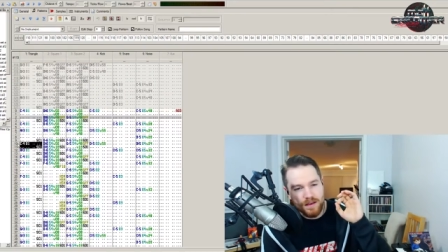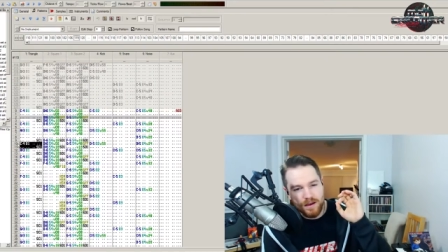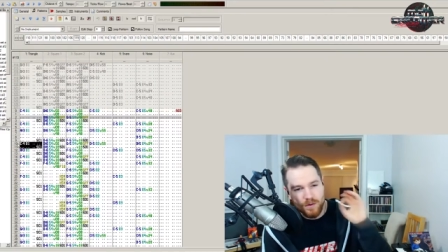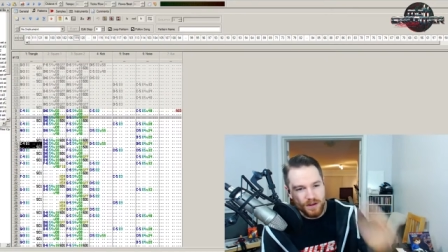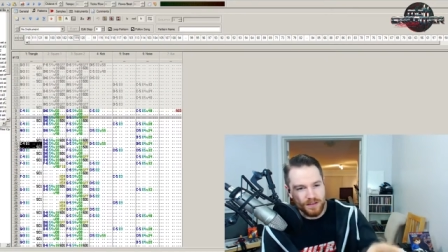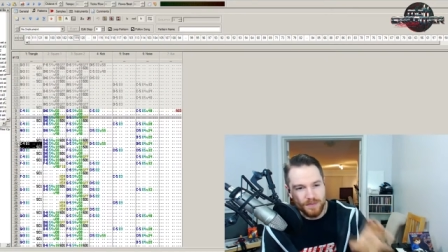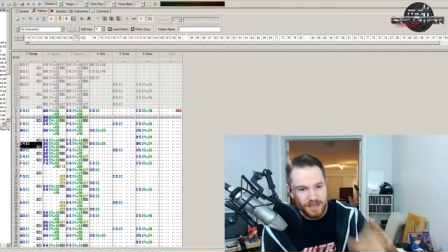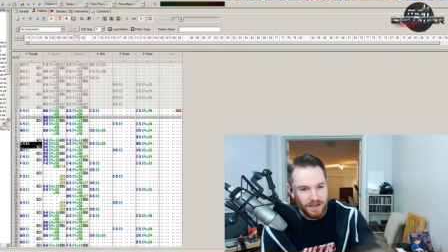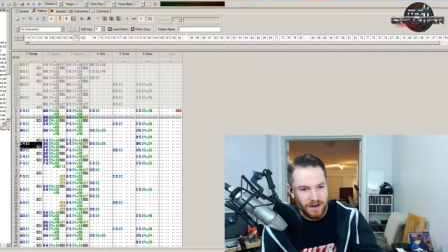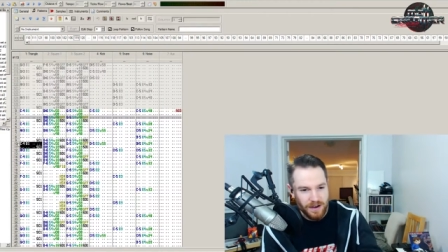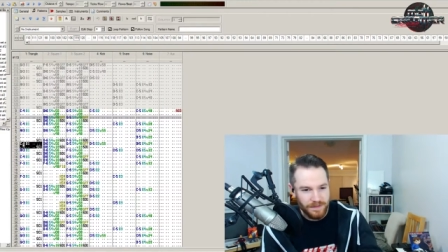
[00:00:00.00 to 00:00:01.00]
I want it to be
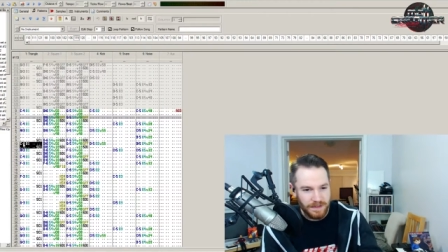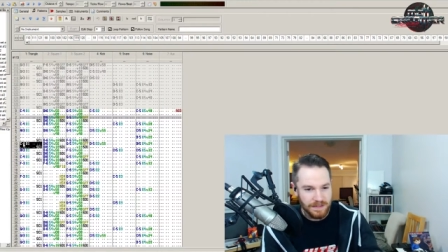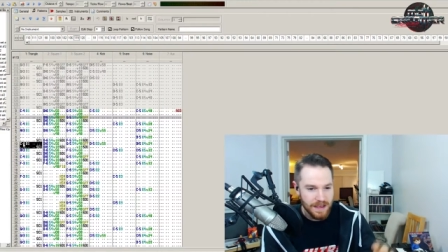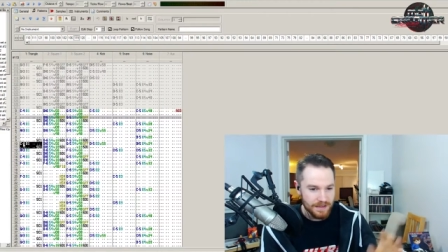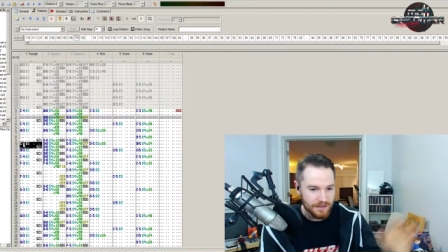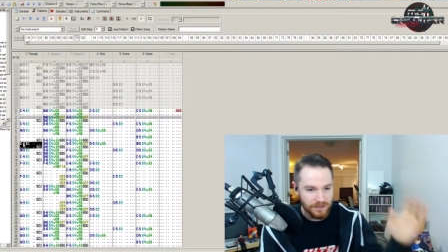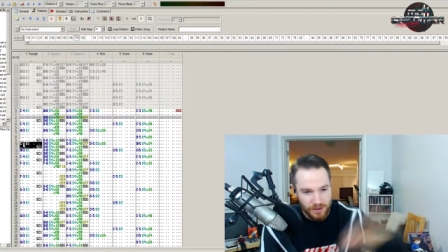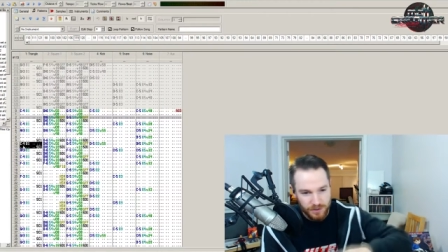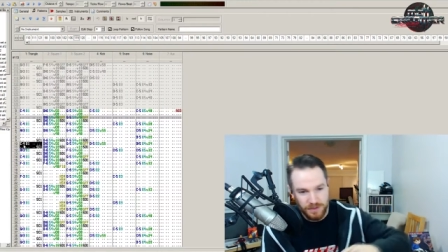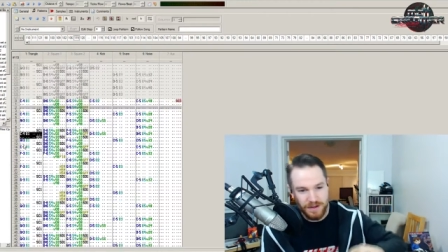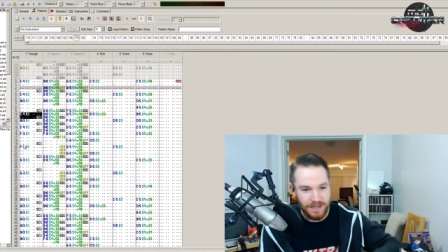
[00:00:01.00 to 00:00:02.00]
cut off as, as
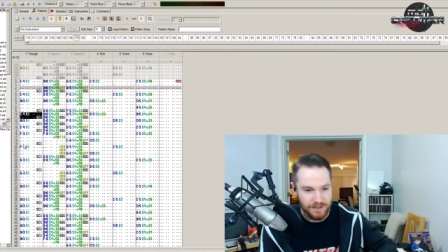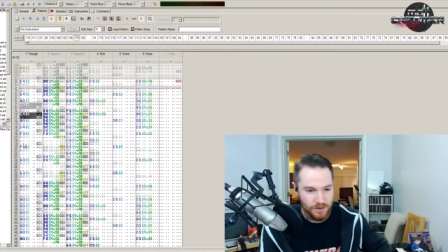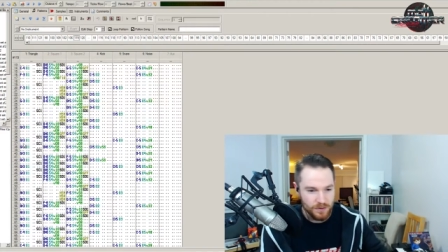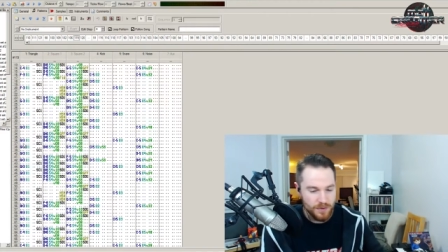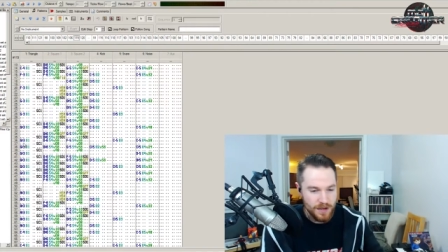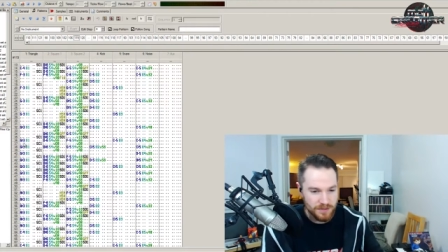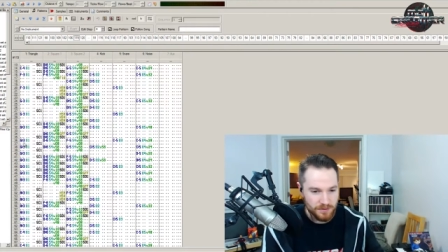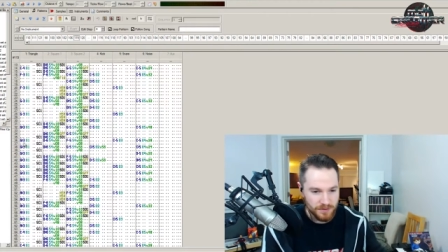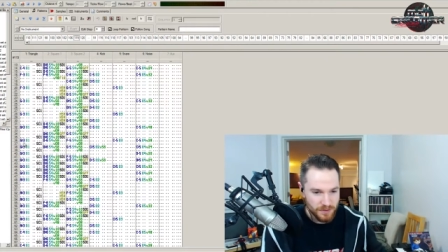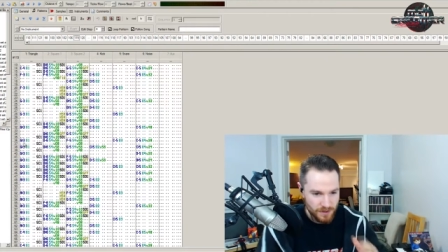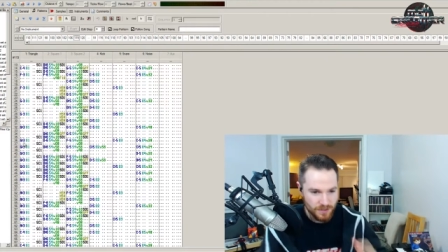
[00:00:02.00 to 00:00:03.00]
close to the next note as possible.
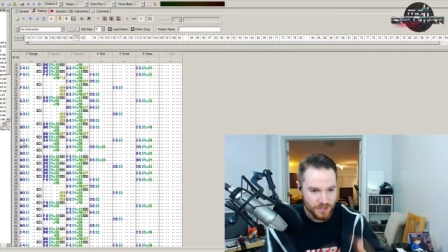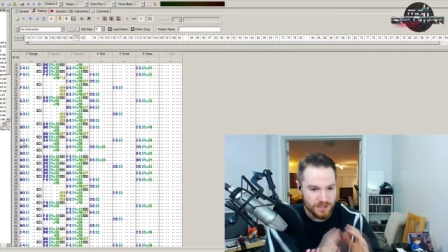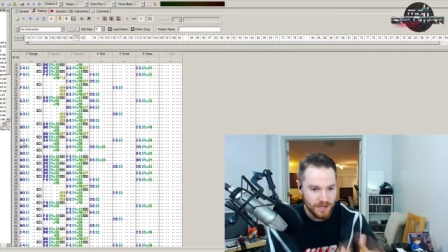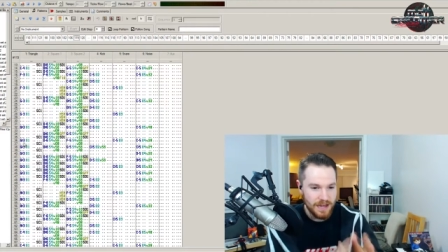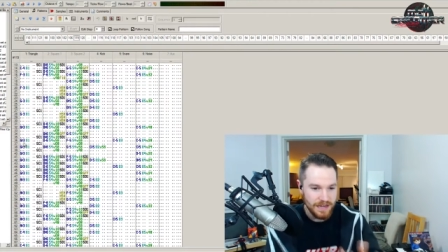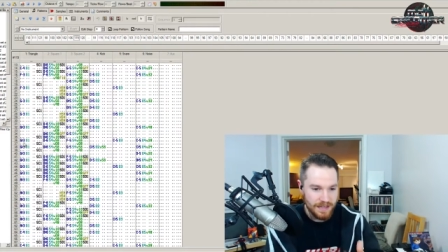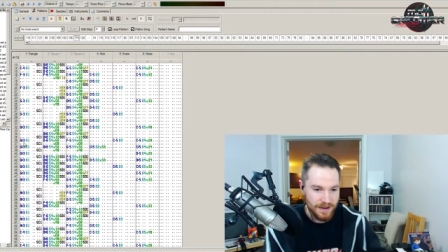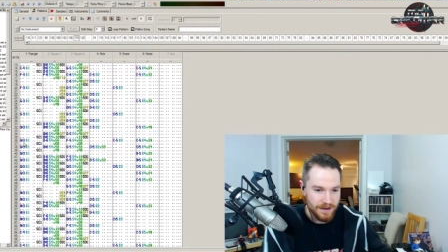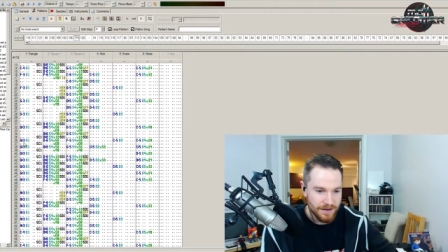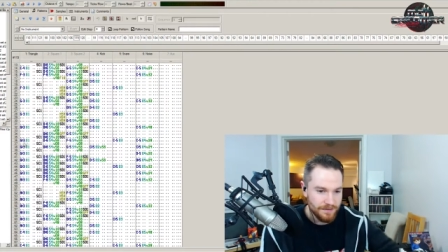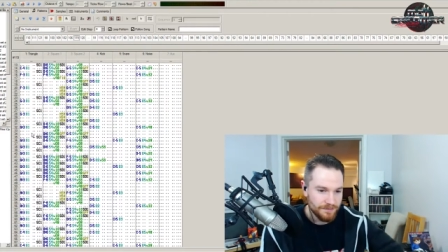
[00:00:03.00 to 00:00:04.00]
So you're just kind of
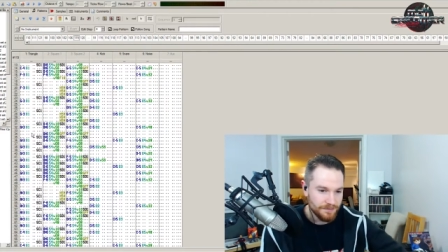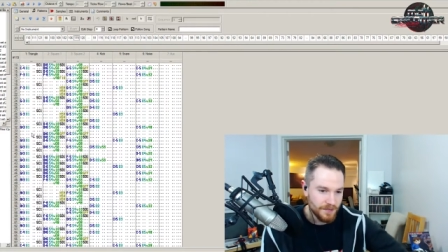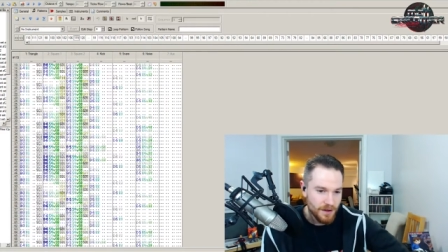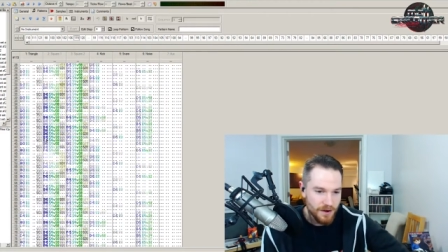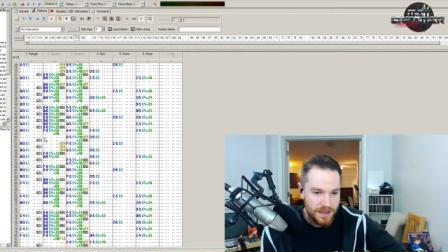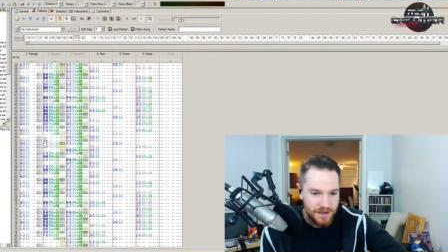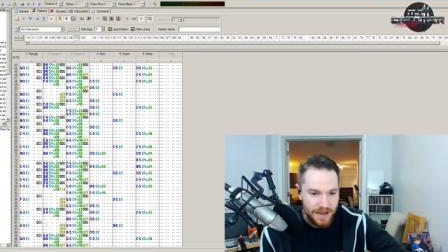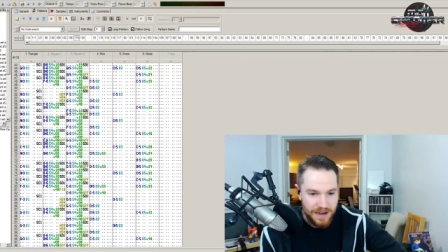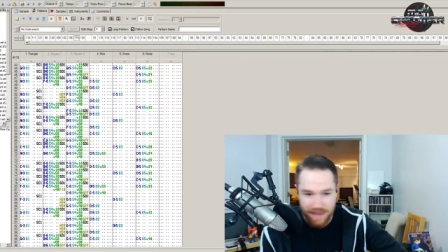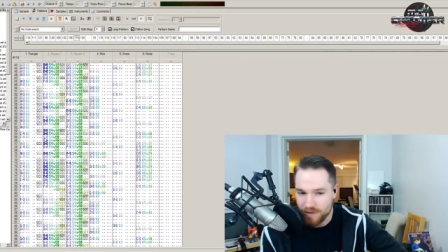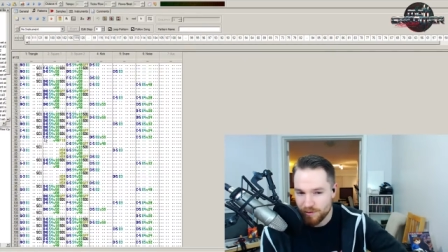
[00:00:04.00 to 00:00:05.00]
getting, you're, you're
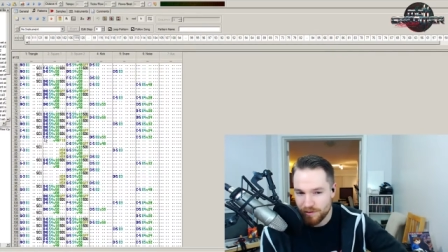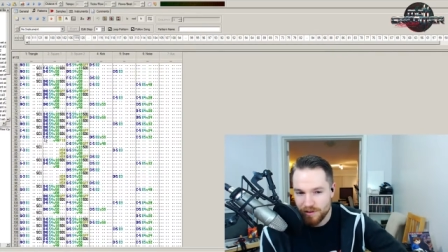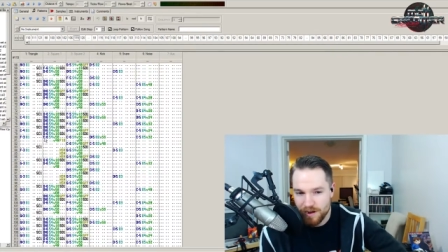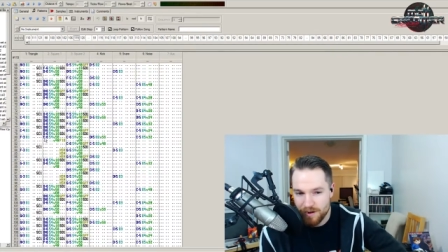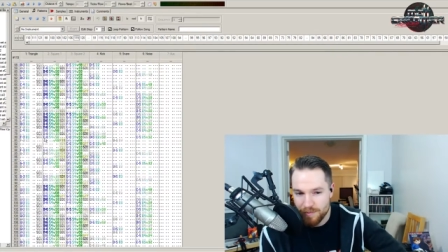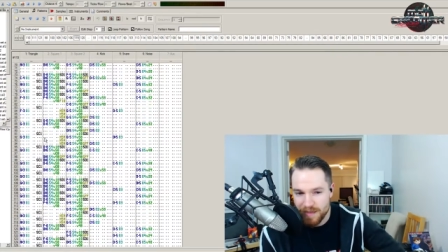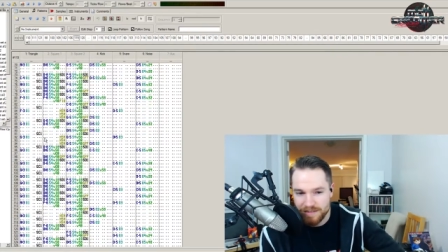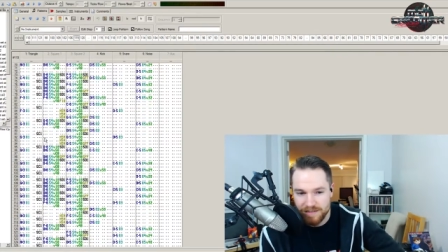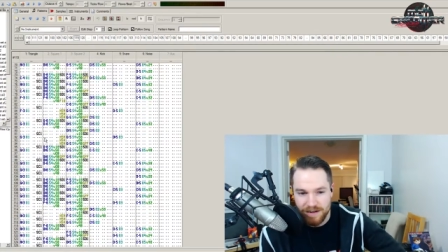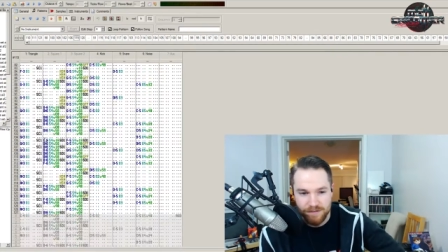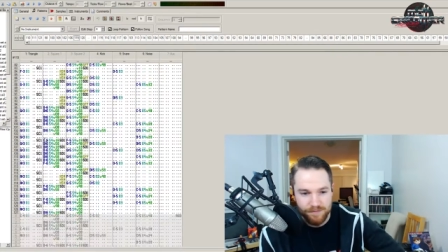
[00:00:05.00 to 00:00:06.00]
getting hit with a lot of bass
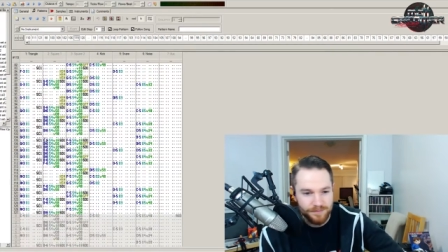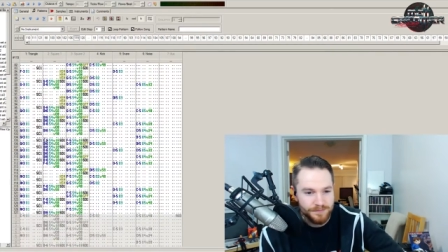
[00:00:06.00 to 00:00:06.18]
there.